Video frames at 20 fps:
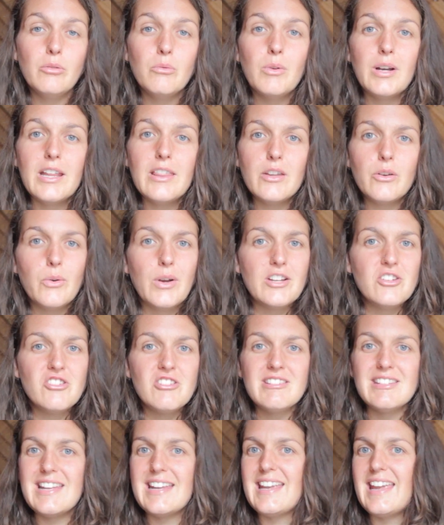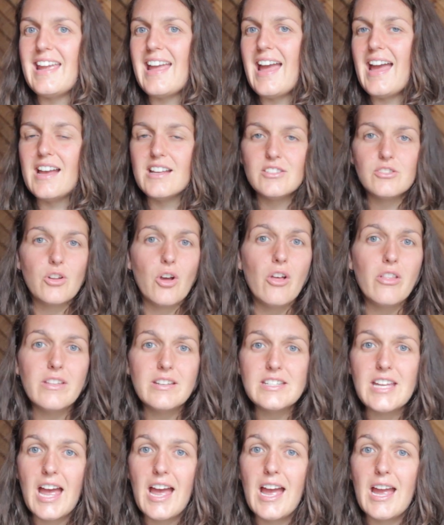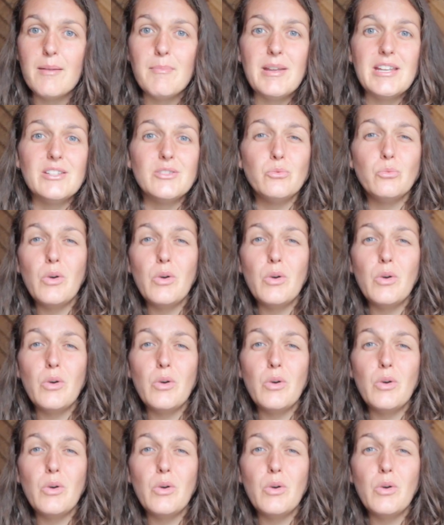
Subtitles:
one of the questions I get asked all the time is